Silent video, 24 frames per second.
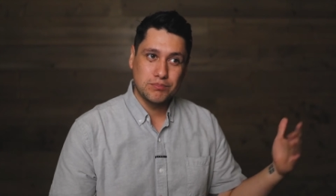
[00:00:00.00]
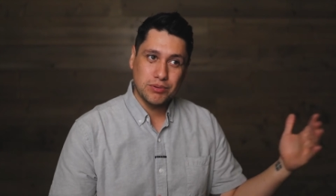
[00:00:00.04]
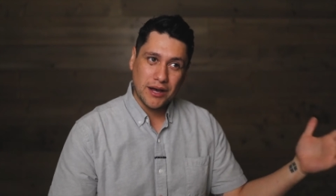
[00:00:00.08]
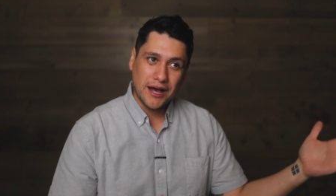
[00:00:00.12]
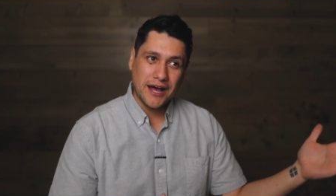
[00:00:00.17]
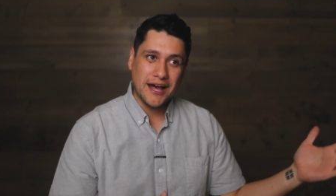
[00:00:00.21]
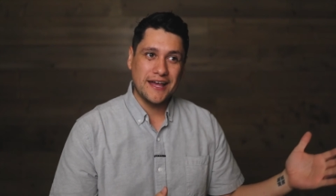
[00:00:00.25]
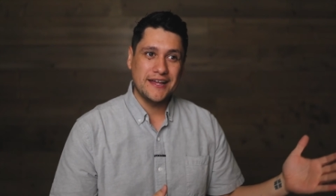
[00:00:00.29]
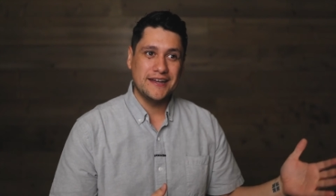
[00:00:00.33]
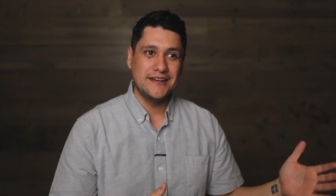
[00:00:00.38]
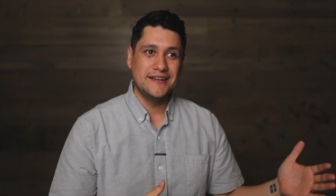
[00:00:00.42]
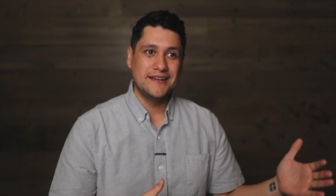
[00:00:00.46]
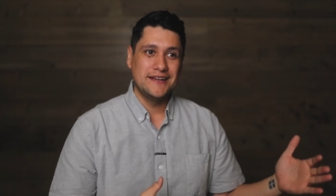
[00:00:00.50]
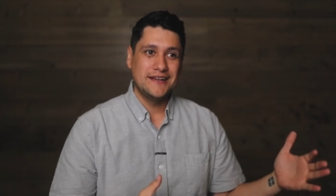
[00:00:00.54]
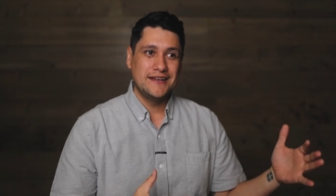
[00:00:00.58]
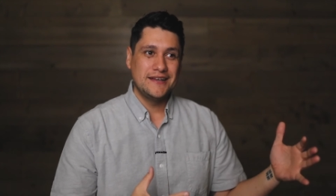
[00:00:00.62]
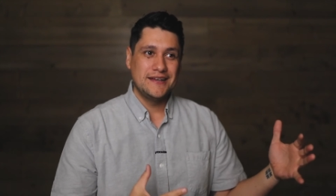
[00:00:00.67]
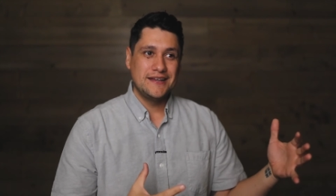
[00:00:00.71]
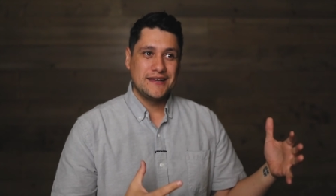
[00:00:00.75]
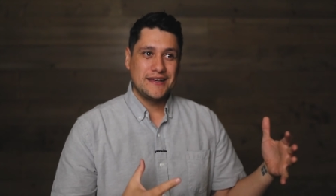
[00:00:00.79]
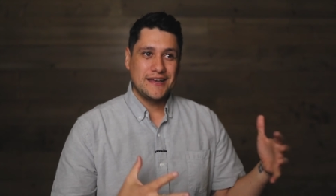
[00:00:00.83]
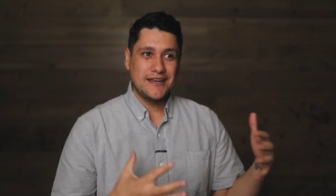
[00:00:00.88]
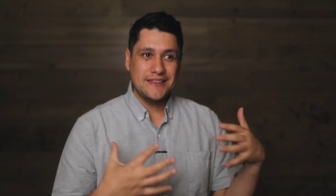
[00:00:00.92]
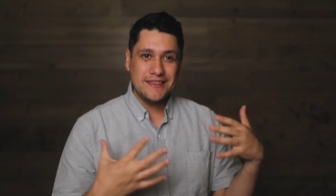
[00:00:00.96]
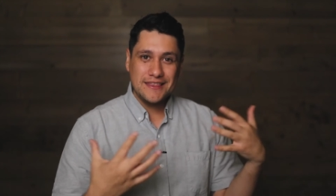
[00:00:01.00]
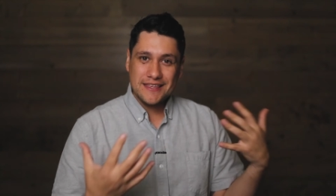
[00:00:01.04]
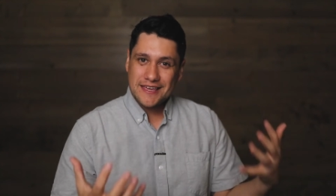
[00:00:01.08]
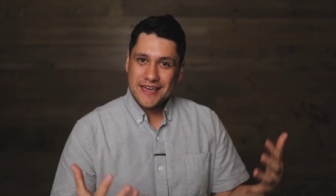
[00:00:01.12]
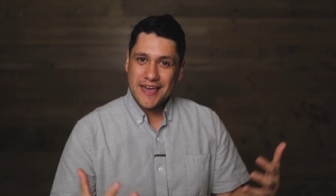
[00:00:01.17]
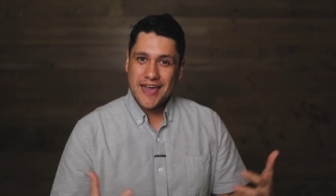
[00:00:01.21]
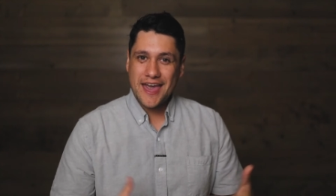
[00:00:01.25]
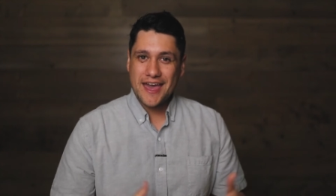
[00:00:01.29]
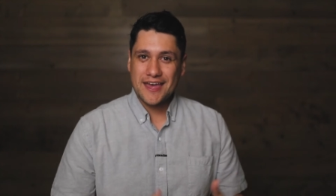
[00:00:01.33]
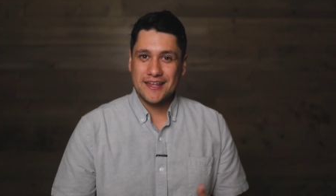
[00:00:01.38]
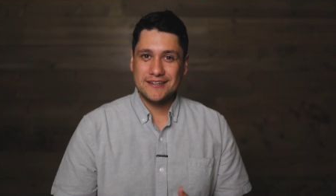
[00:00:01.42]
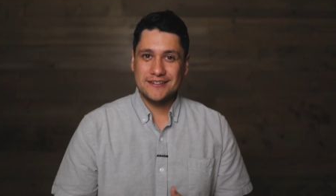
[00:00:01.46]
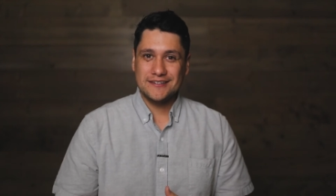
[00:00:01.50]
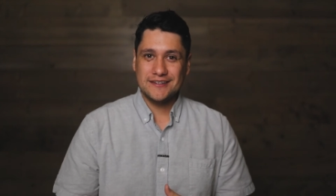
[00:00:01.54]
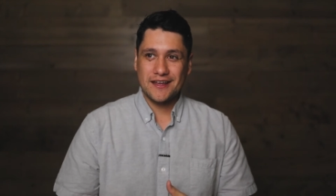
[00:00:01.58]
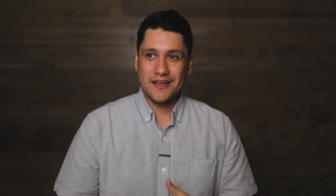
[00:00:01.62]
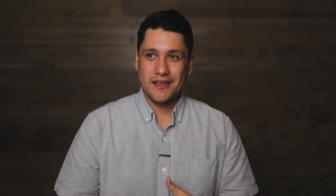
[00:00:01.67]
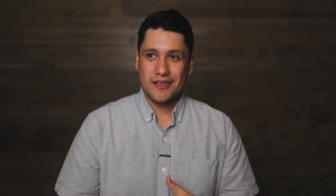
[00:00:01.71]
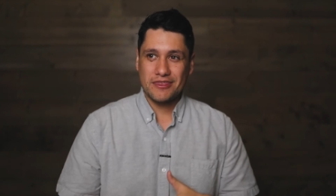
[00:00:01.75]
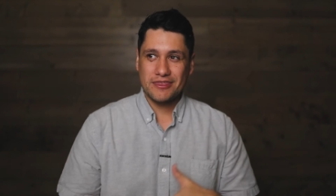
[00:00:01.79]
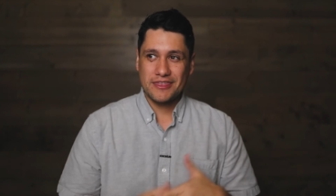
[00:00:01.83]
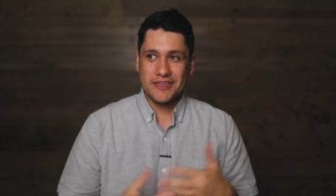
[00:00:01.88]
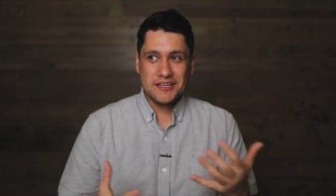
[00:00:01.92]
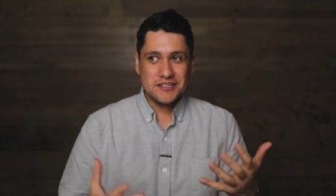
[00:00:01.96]
But in the end,
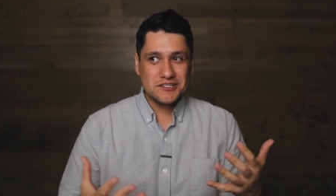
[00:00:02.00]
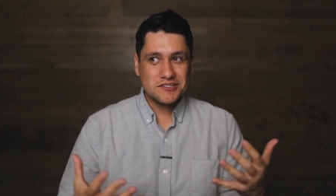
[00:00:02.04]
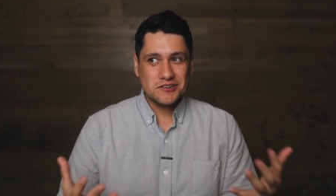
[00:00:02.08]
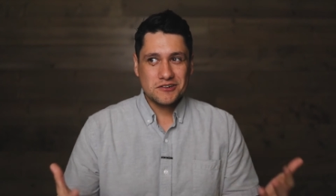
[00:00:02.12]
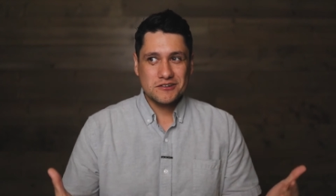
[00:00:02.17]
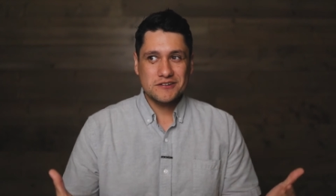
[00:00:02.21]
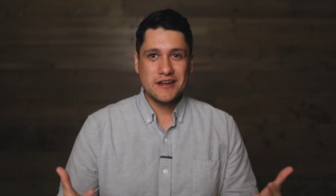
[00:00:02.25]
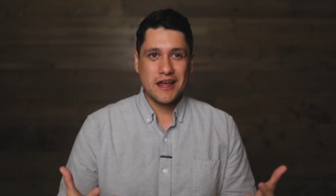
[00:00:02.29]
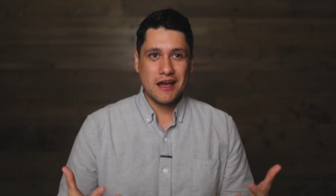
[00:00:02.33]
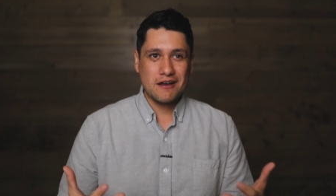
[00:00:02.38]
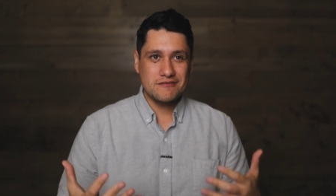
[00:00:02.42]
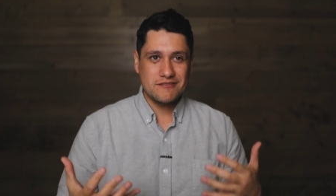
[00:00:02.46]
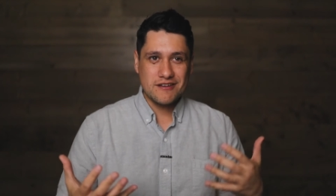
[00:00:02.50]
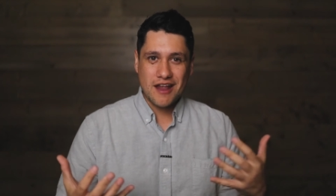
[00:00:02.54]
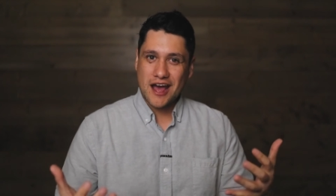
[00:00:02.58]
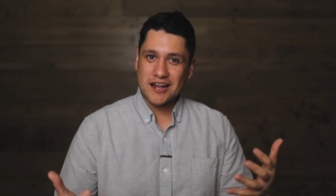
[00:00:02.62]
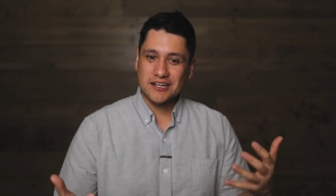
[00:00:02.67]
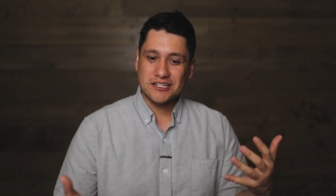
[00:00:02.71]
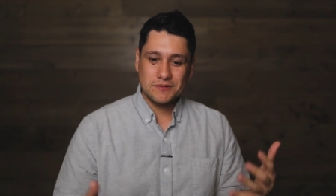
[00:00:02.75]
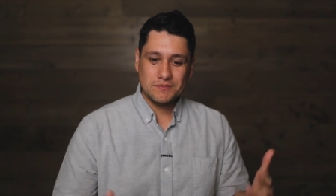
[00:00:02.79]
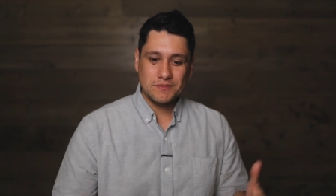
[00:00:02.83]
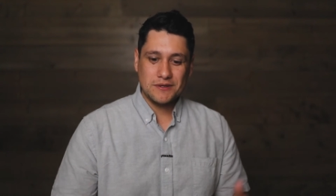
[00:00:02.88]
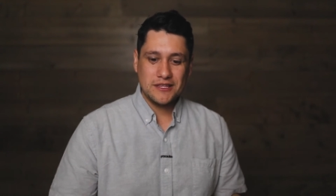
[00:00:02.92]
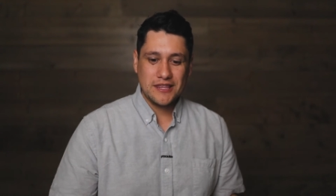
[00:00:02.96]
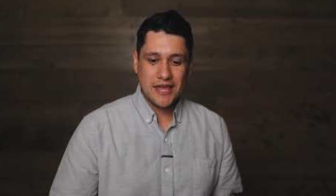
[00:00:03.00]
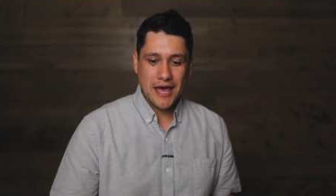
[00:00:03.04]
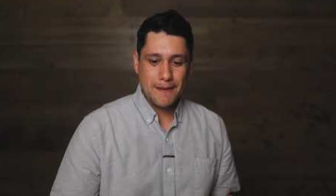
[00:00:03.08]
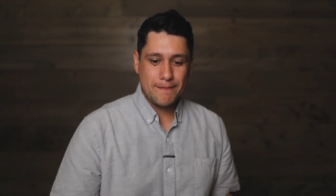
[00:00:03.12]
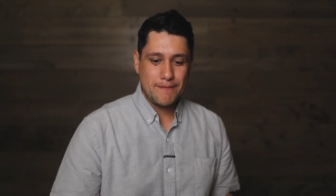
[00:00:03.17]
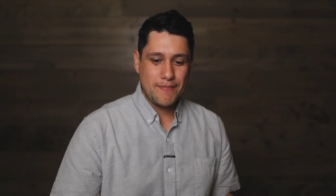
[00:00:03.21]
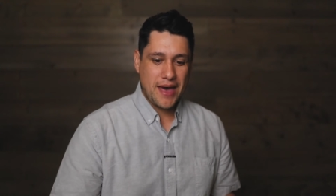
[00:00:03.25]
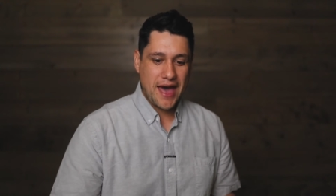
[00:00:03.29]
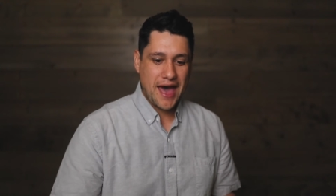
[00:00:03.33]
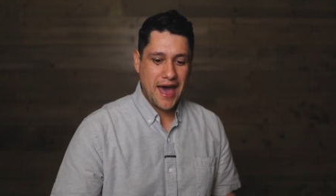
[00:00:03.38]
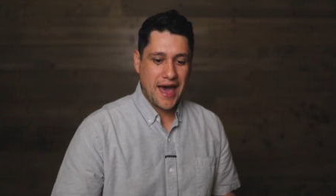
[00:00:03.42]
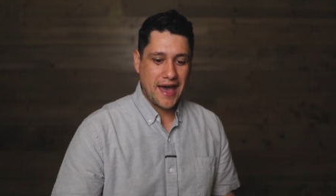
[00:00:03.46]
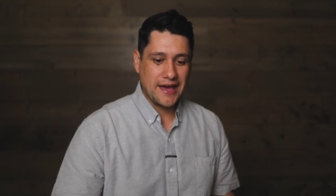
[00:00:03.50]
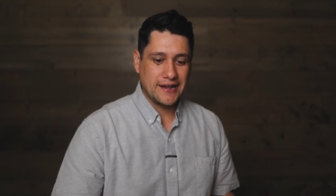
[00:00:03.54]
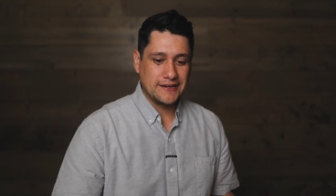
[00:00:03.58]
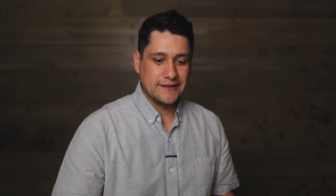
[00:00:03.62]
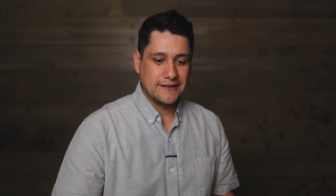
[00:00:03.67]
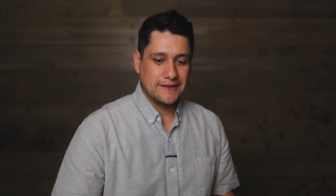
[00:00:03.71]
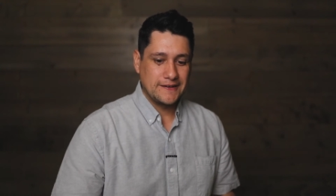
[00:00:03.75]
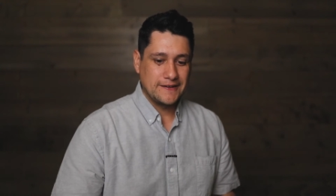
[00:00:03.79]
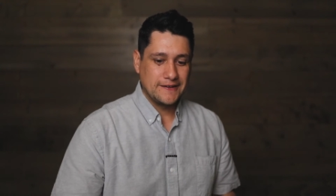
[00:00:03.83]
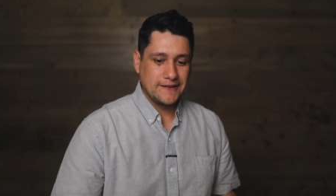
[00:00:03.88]
things turned out not to be that bad.